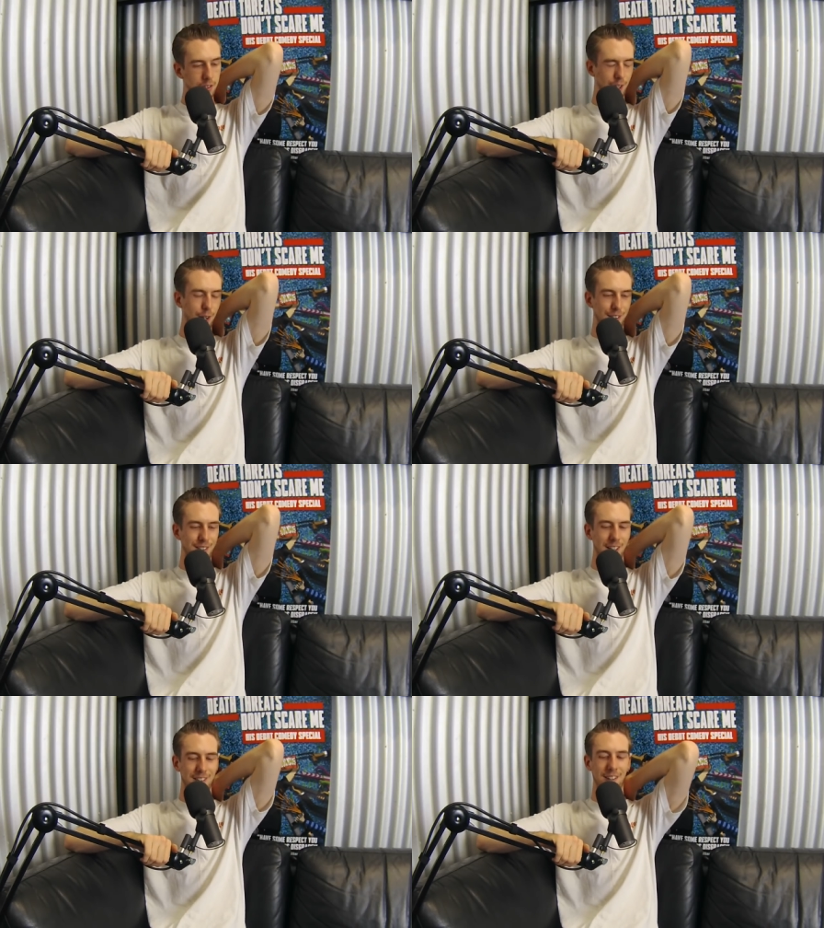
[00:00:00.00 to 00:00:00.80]
so
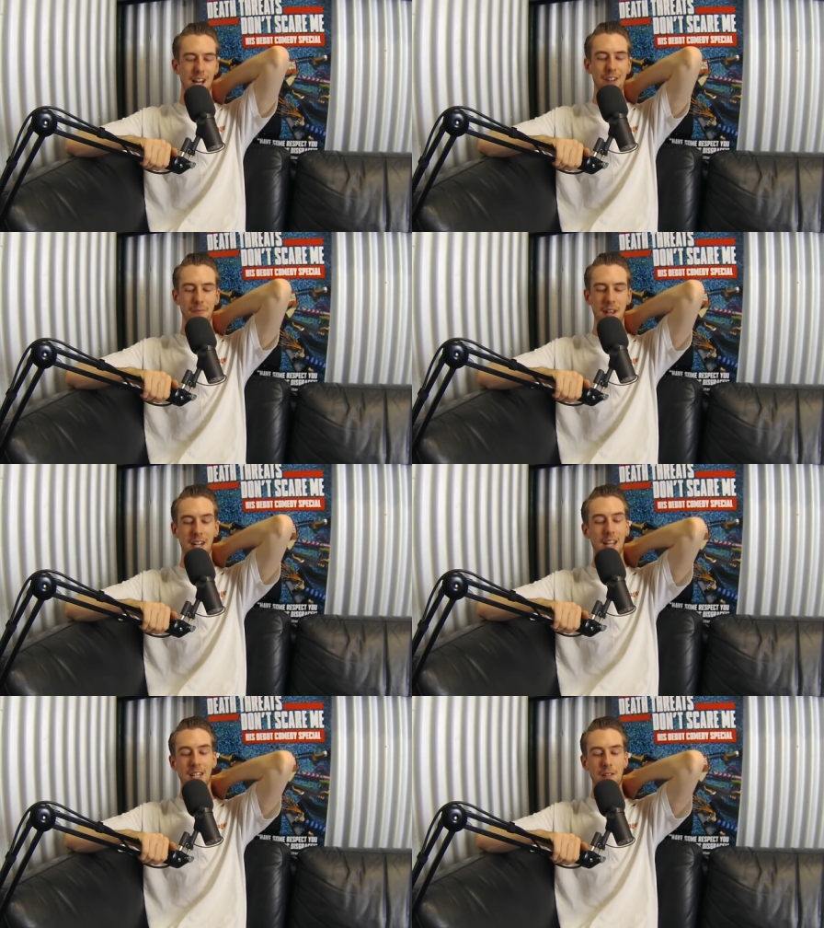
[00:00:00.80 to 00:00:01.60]
it's like it's not. I haven't
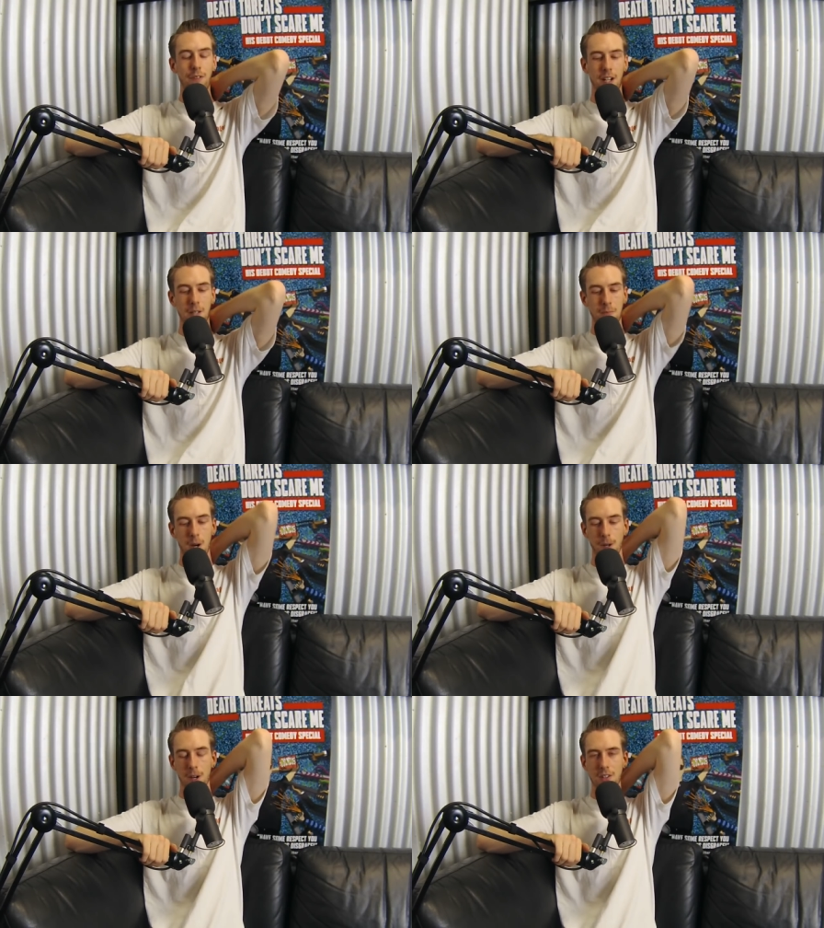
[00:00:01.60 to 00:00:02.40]
made any fucking
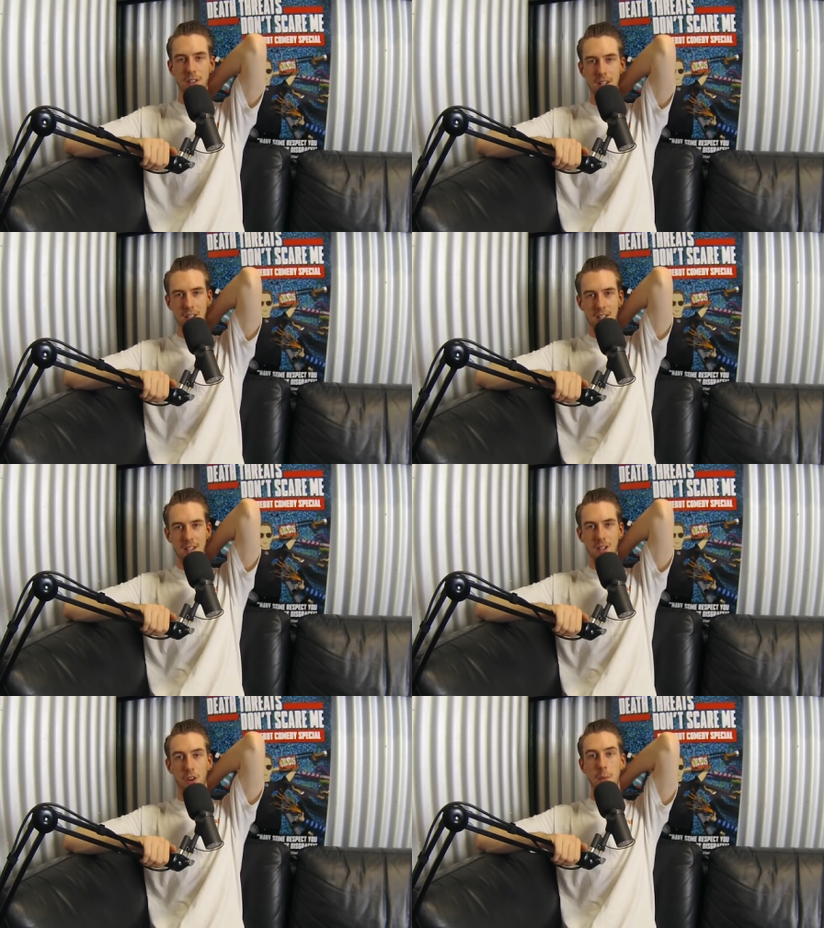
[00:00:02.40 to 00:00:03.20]
progress.
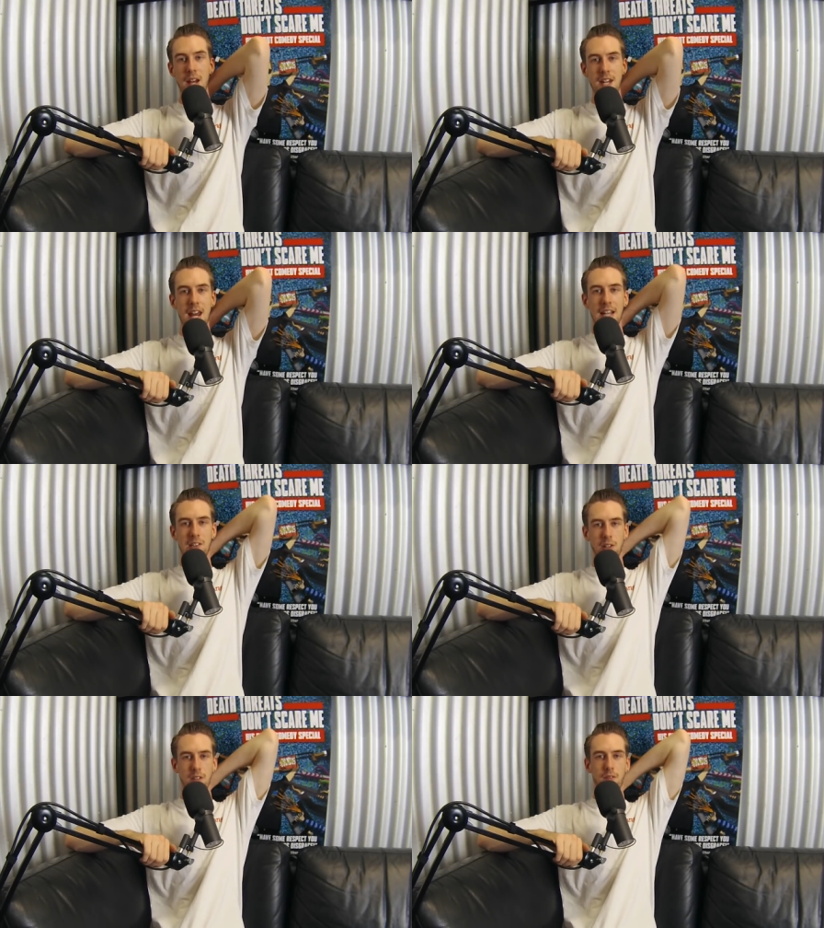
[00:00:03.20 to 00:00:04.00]
Although my neck
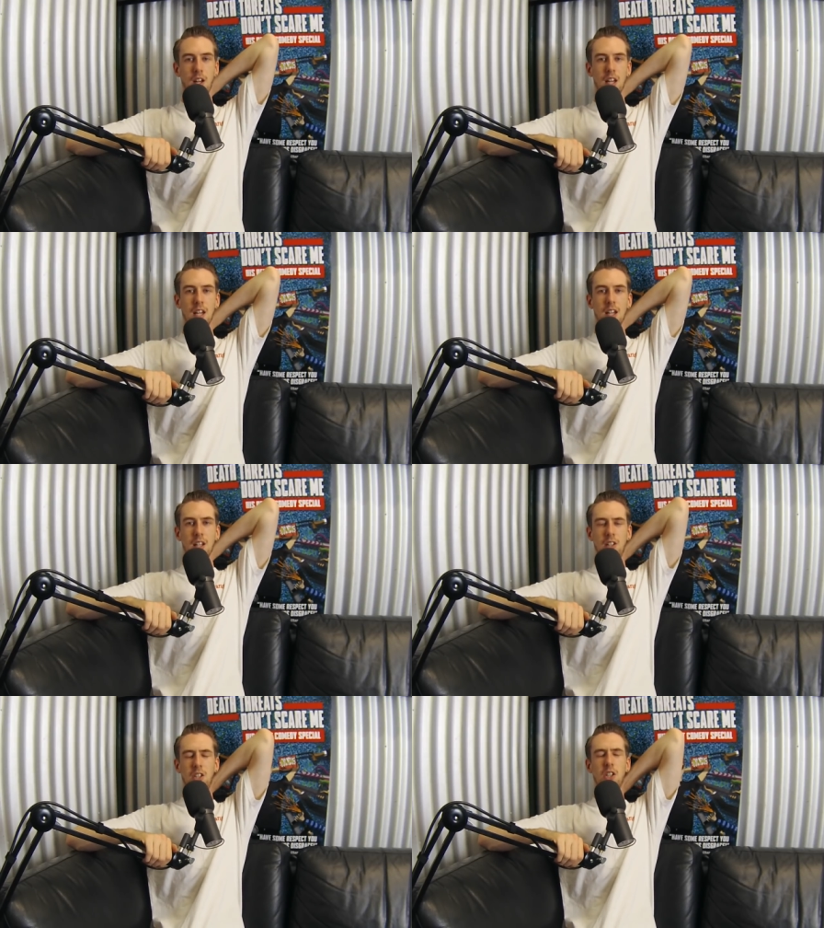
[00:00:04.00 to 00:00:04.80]
is looking
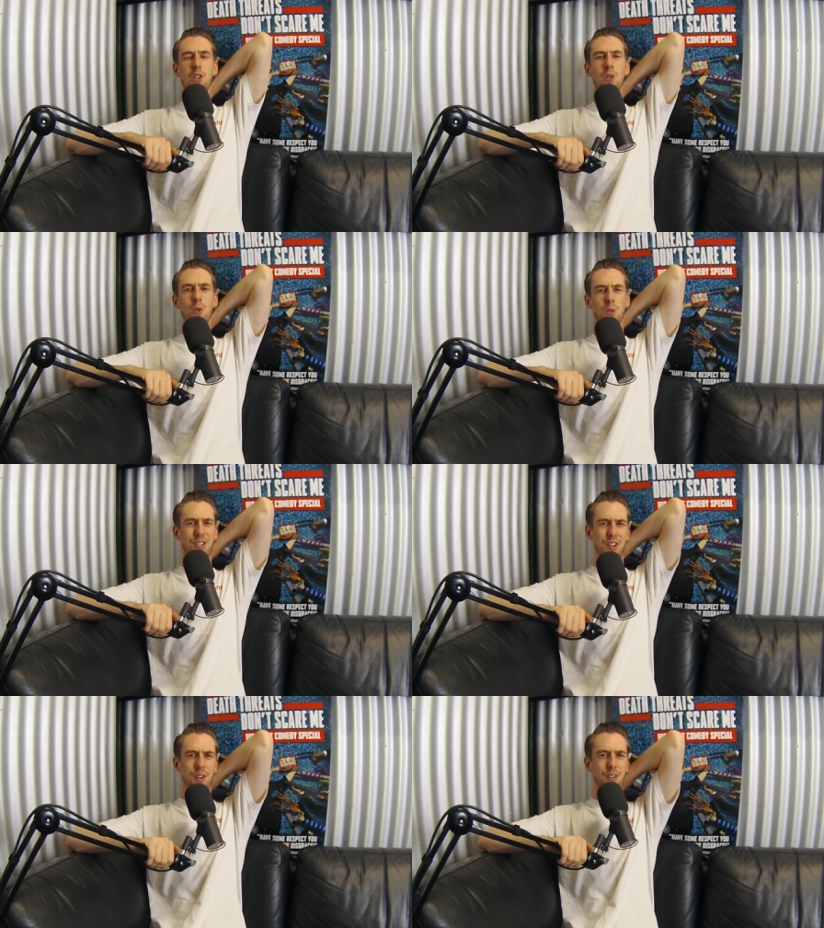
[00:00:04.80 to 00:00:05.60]

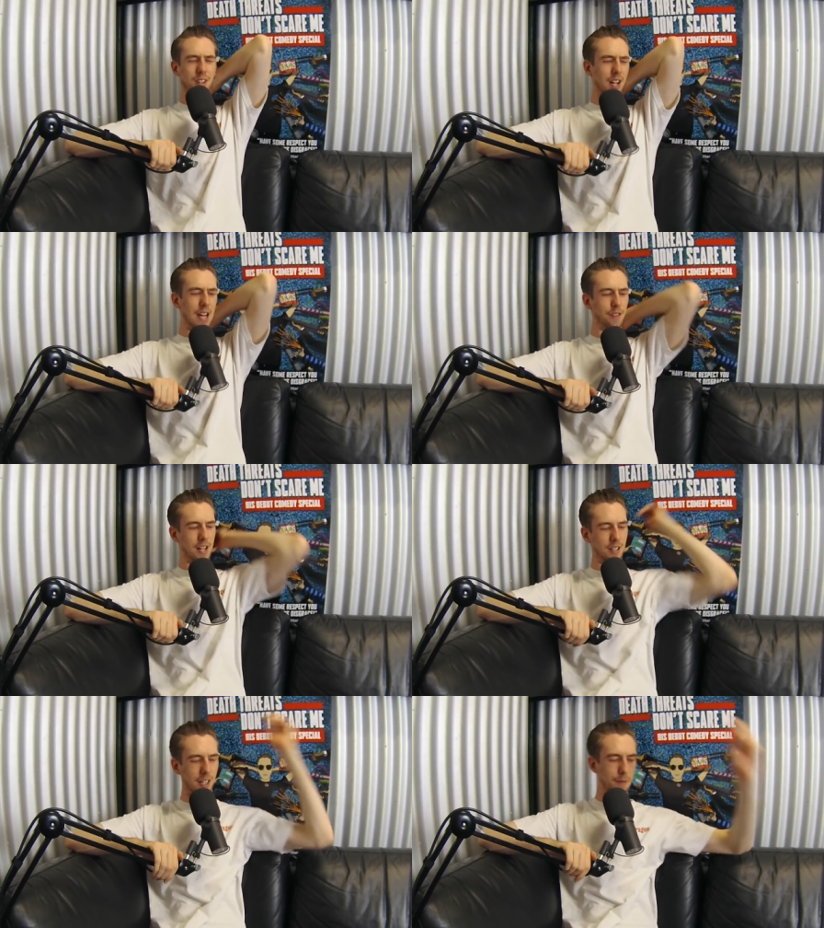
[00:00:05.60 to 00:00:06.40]
Huge dude,
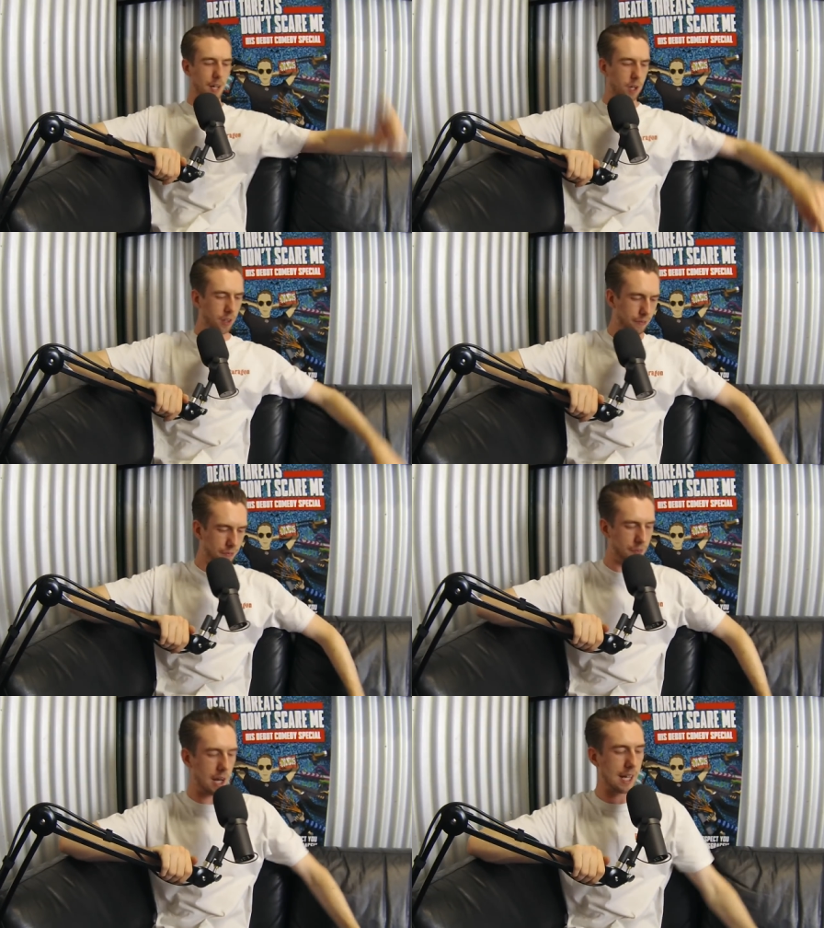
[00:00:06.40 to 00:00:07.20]
evidently, by all the
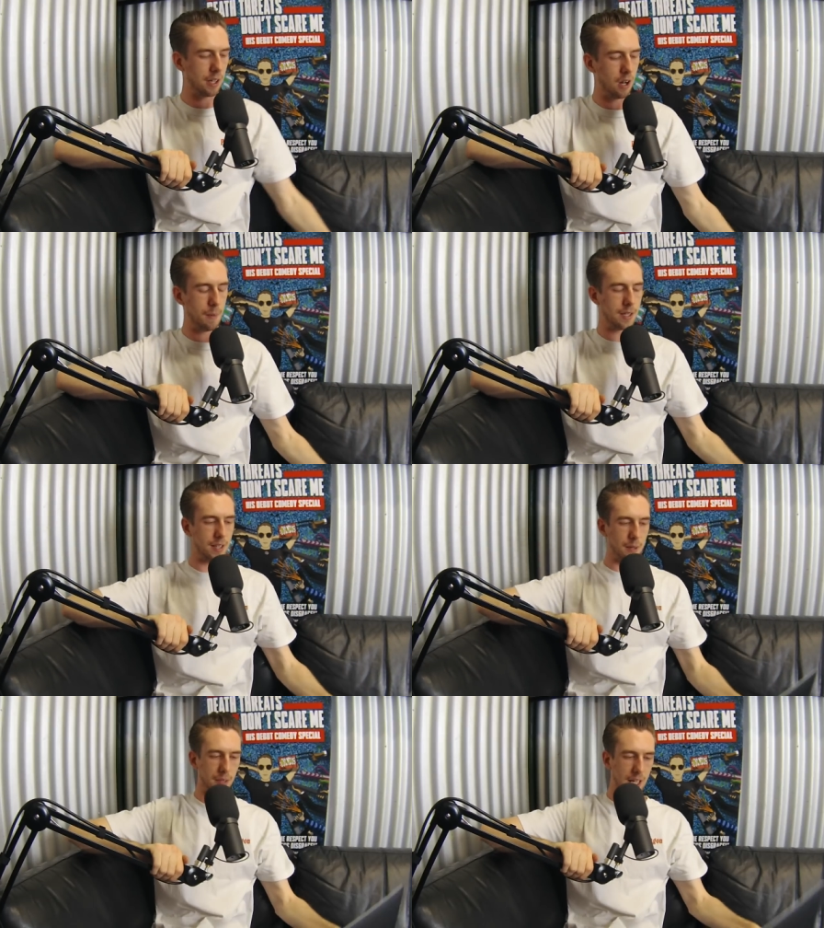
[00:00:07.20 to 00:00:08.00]
fucking comments
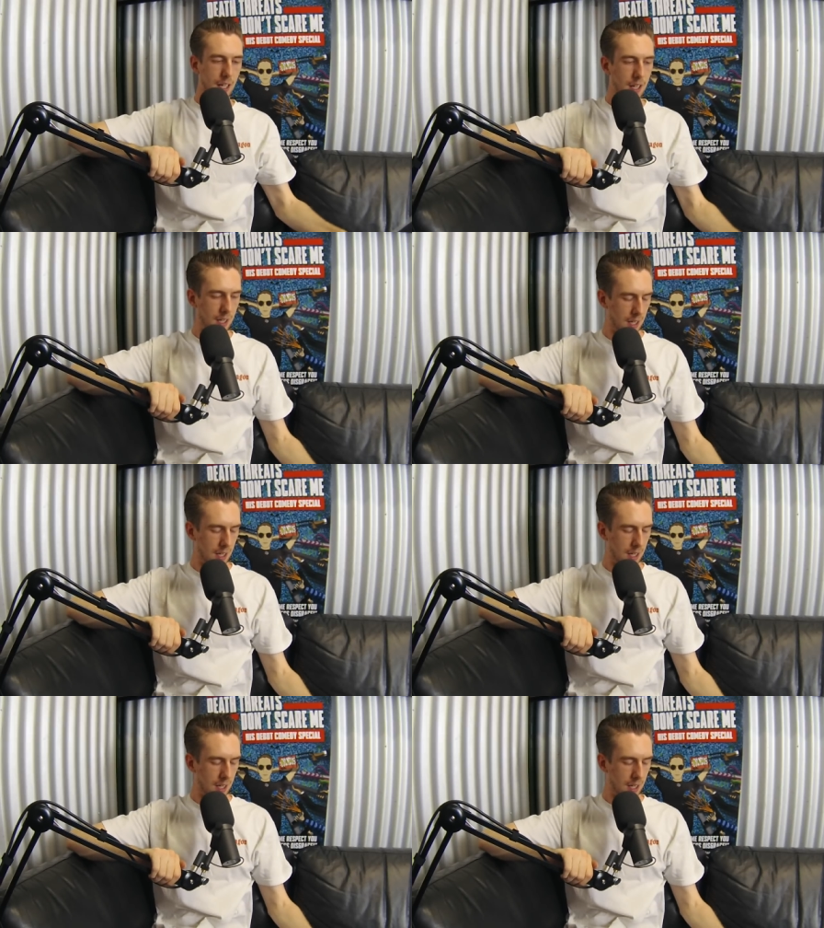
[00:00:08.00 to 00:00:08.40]
that I'm getting.